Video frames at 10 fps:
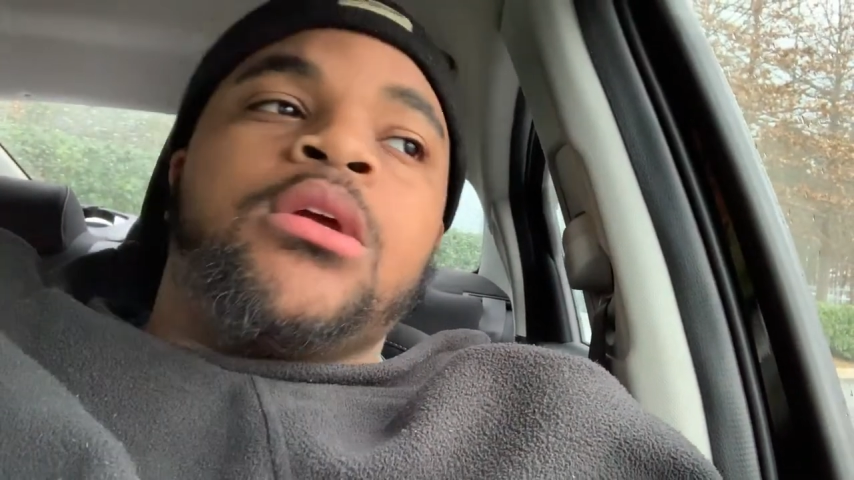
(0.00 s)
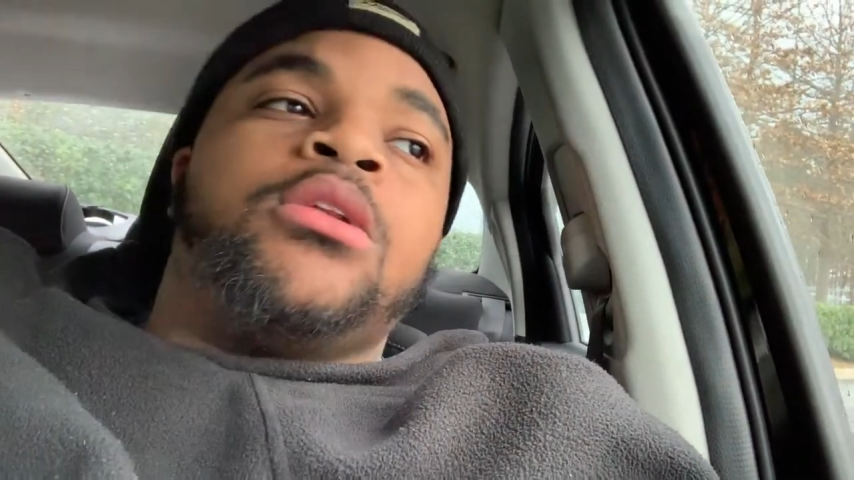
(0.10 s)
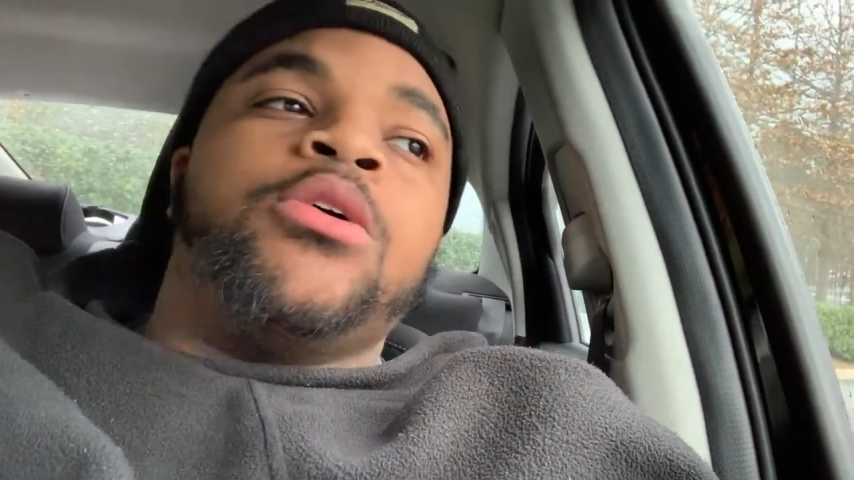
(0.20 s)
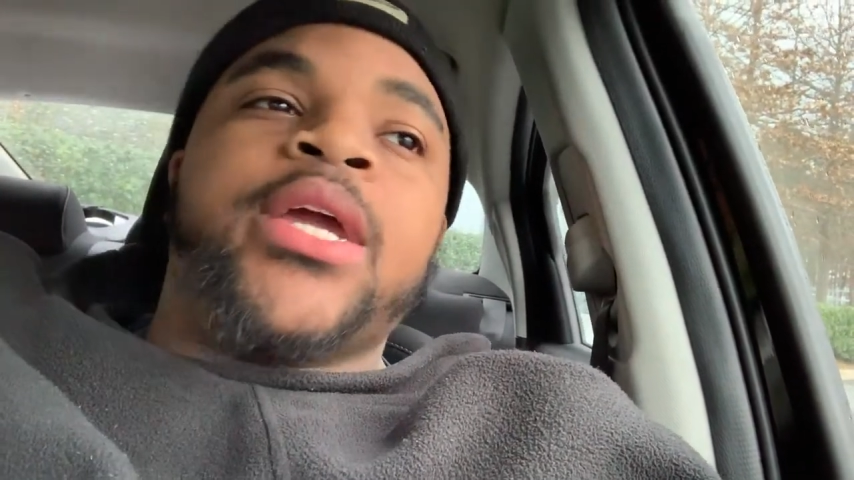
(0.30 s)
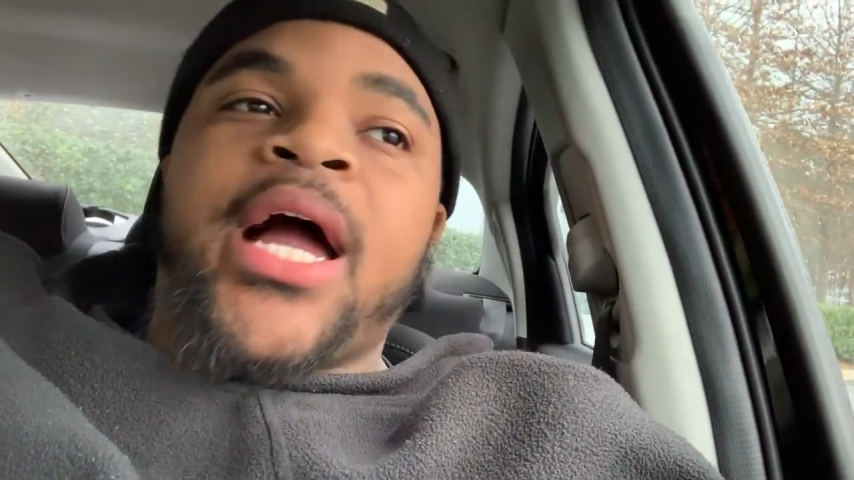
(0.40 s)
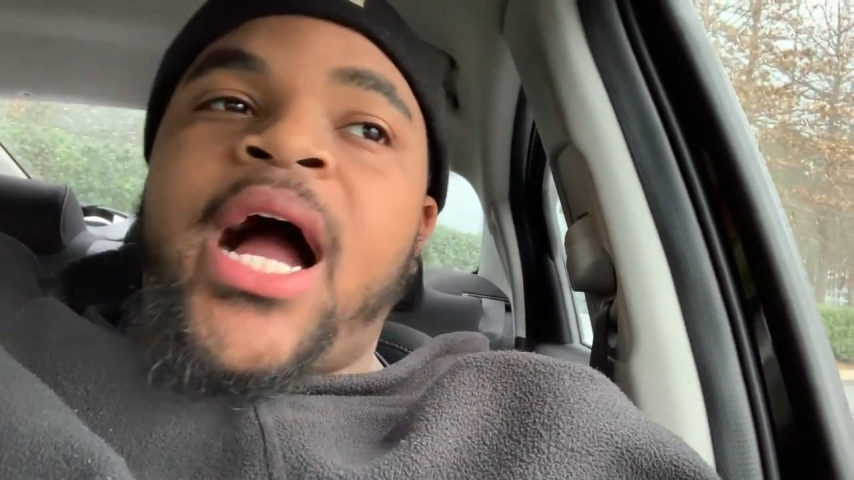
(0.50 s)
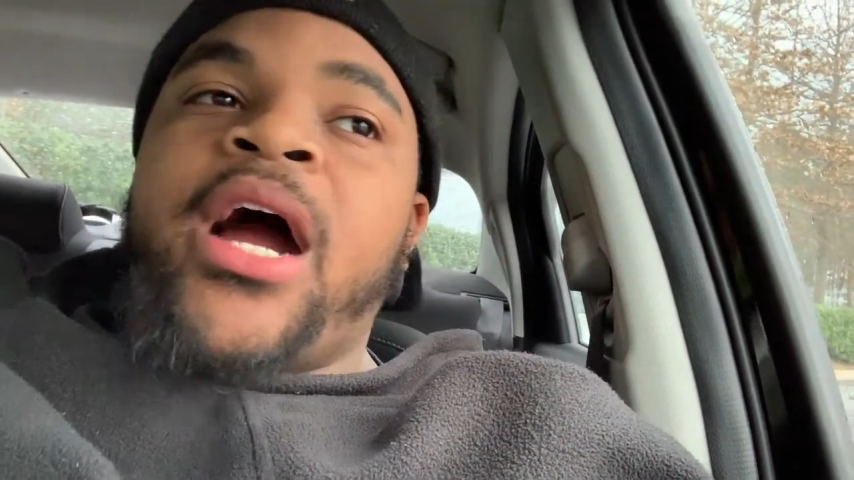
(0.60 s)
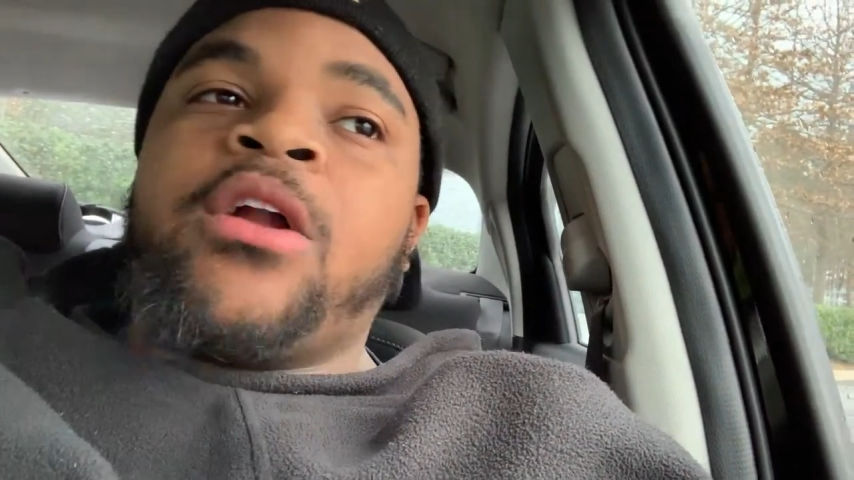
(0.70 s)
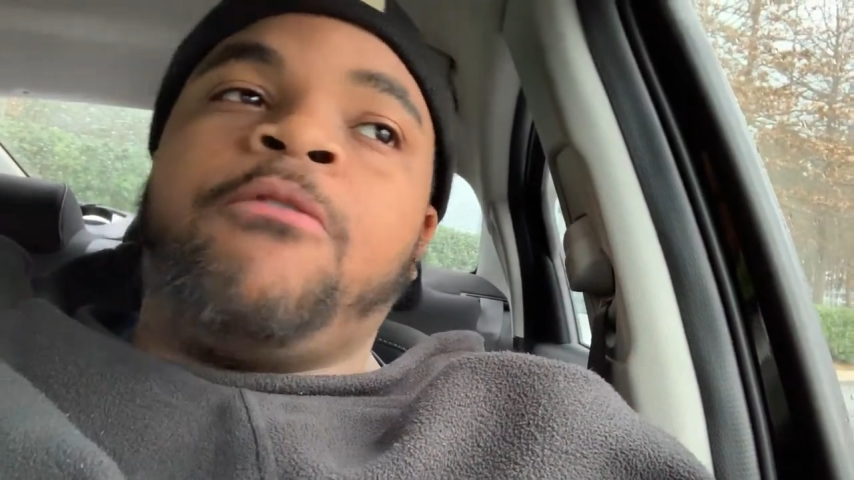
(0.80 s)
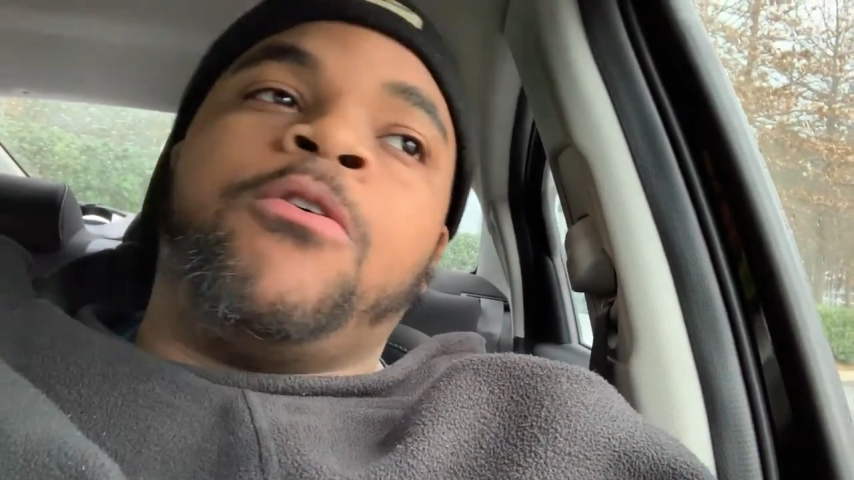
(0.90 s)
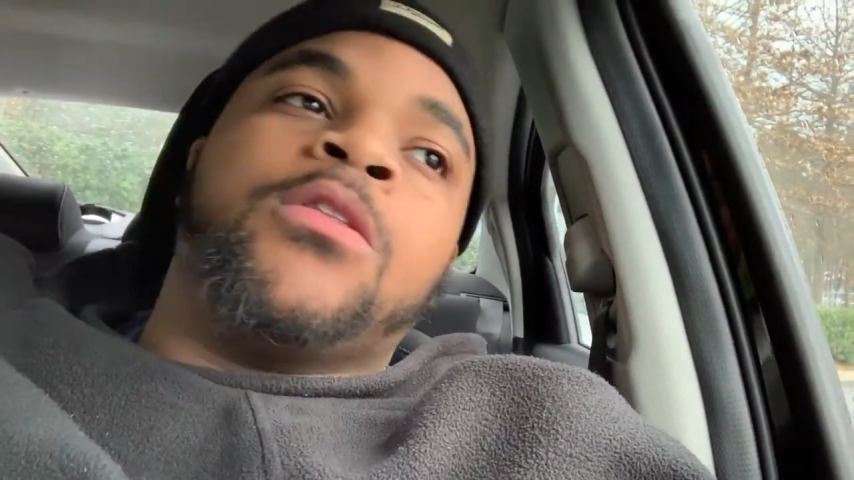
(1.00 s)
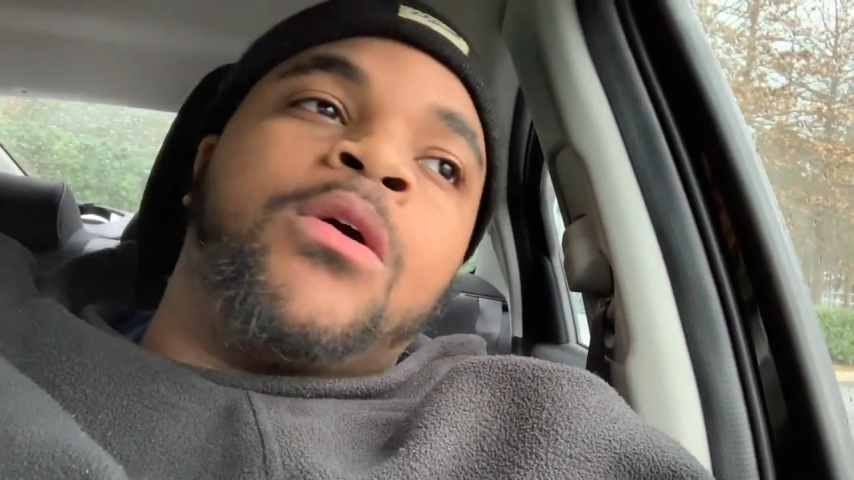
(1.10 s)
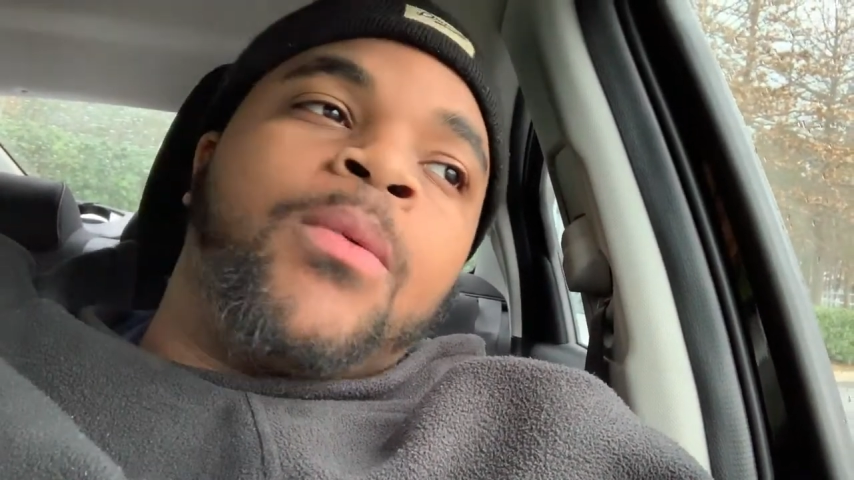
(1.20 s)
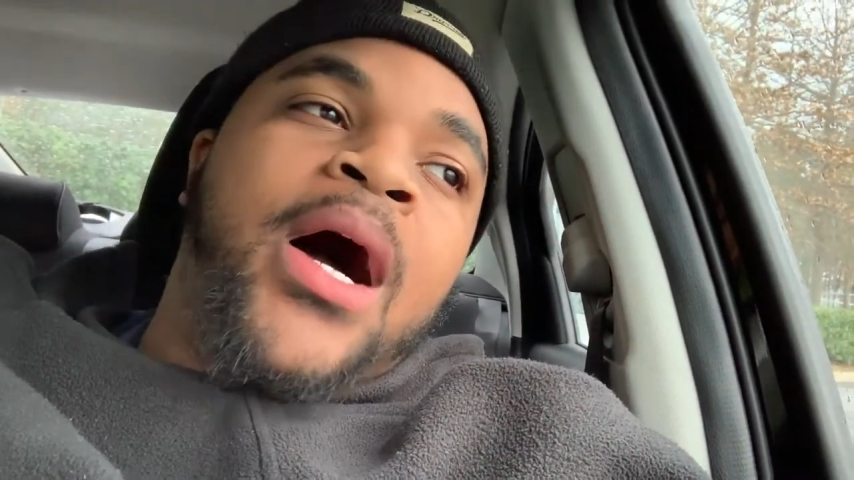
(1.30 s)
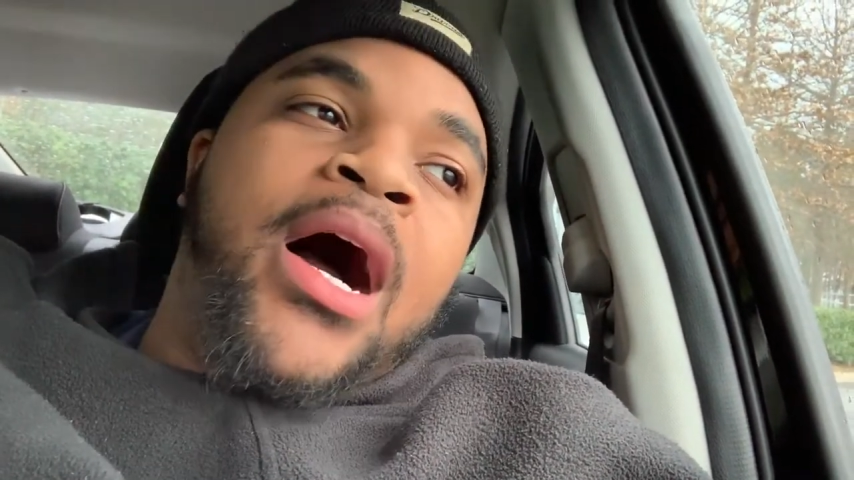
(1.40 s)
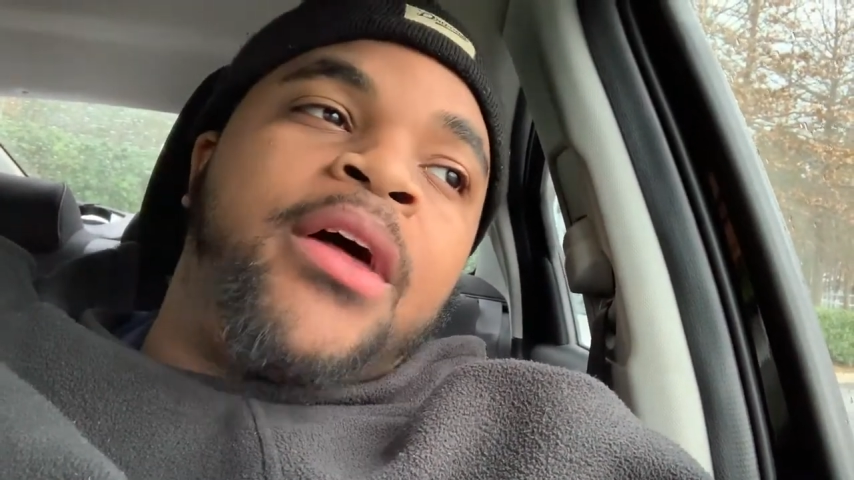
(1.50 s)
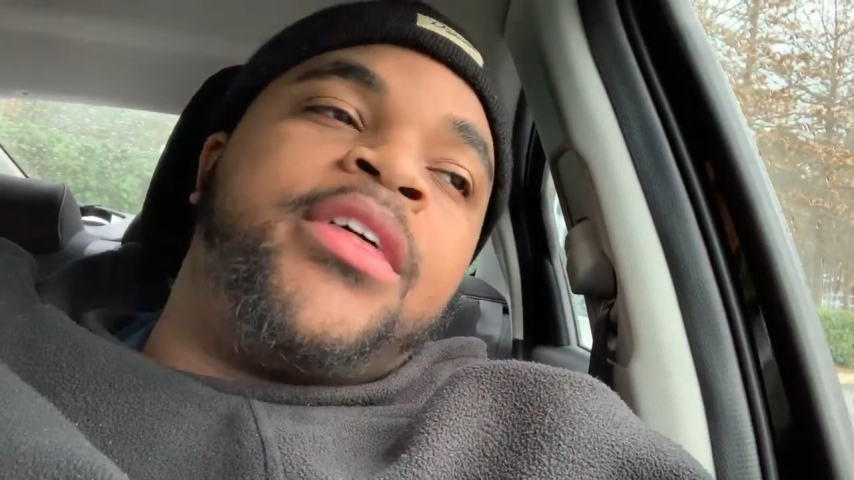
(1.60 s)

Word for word: You know, you get hired on for a little while,